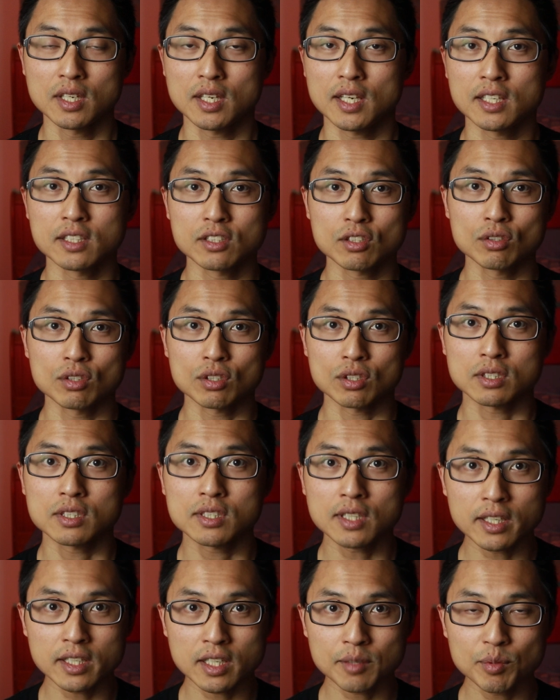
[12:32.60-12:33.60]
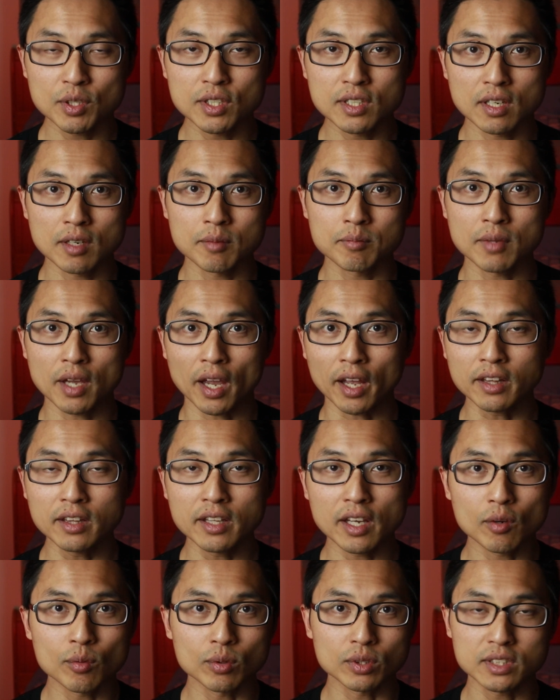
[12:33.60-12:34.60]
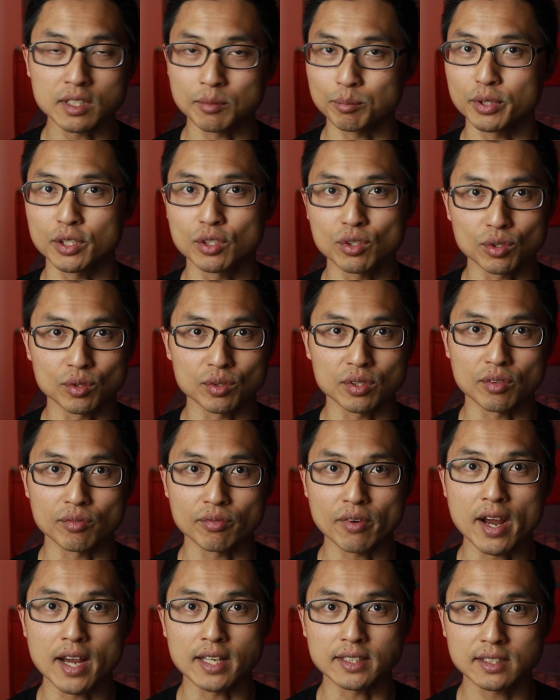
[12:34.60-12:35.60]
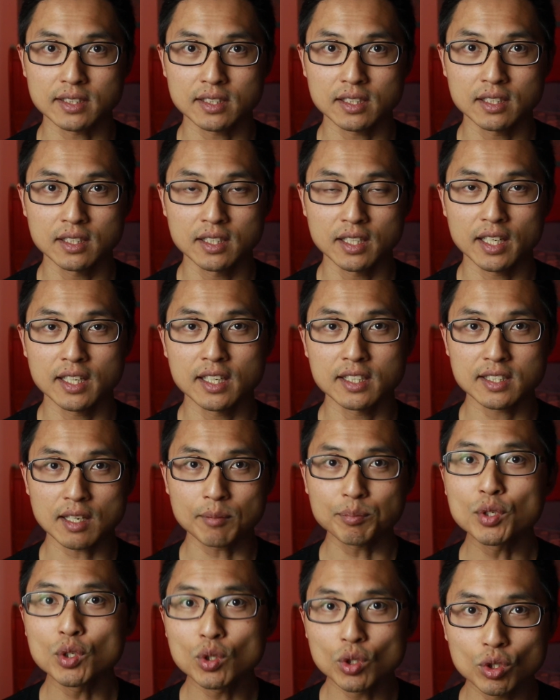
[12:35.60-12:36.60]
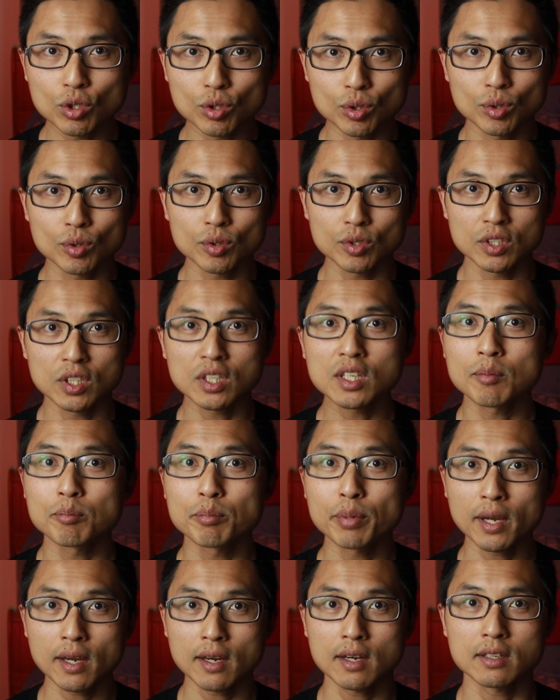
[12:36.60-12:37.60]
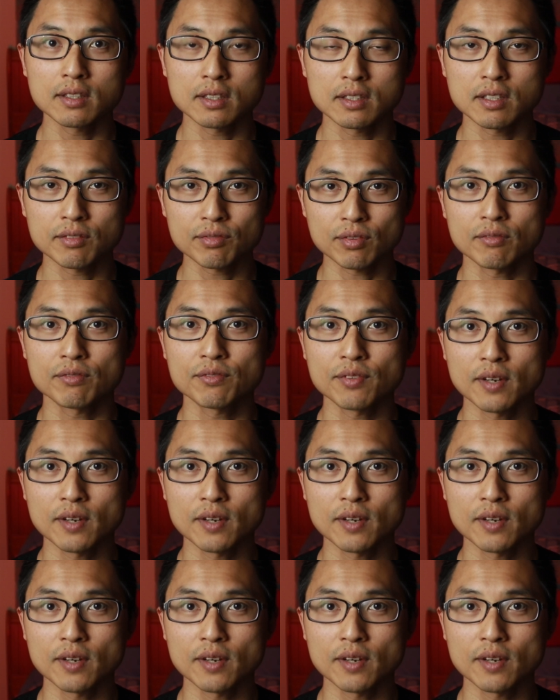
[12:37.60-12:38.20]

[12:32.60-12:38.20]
is to just sign up to them and they will simply do the rest. And it's up to you to compare the different